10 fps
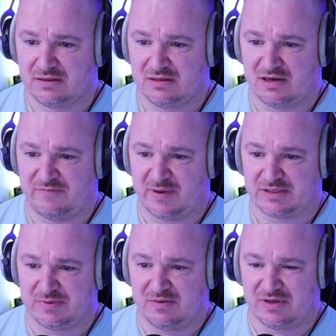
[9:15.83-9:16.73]
left
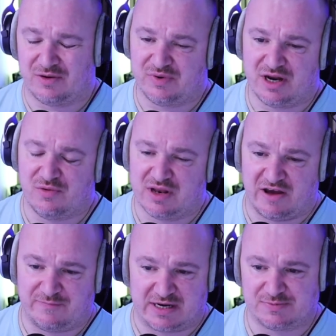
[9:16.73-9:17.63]
back's been we know the
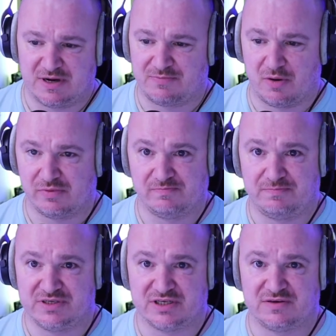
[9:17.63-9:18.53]
left back's been a problem
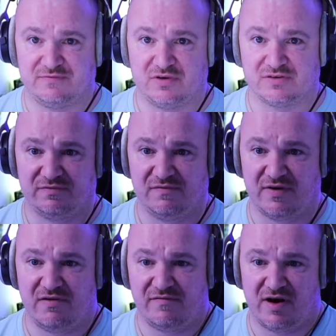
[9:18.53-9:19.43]
position for us for a
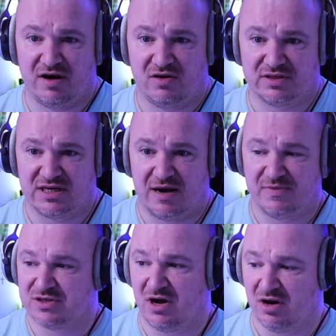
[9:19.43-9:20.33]
very, very long time.
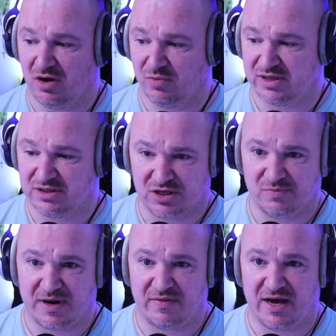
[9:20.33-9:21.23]
There's not a lot we can do
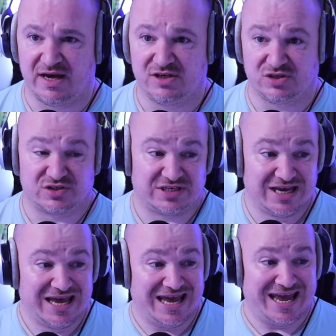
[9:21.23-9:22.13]
about that. It
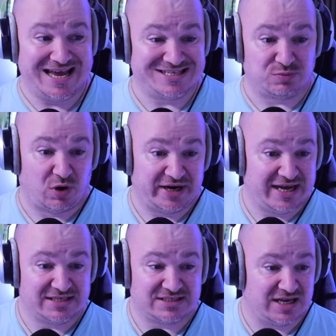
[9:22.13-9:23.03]
is what it
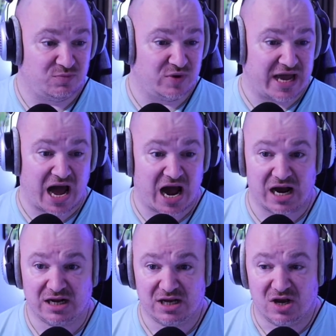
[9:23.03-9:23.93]
is. We are
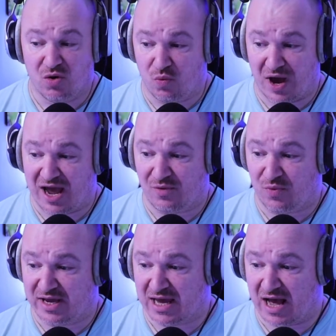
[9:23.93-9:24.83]
where
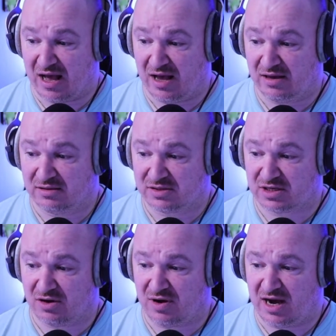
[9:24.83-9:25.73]
we are.
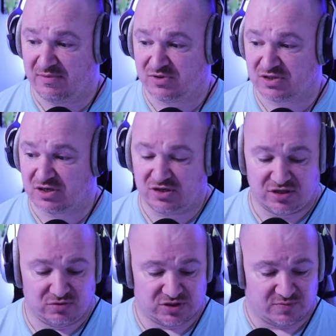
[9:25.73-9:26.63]
So I'm just going
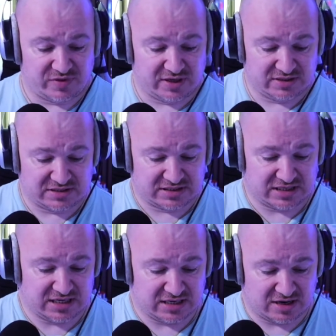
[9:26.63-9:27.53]
to do something and
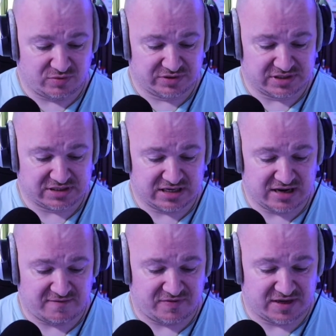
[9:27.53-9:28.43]
see. I want to
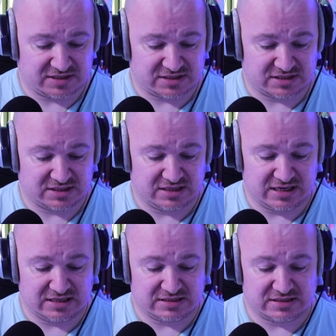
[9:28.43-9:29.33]
see if this
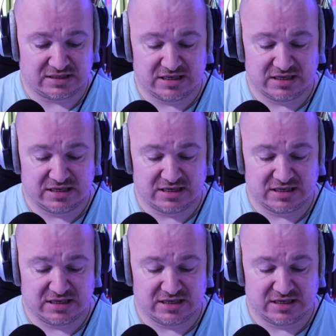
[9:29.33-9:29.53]
is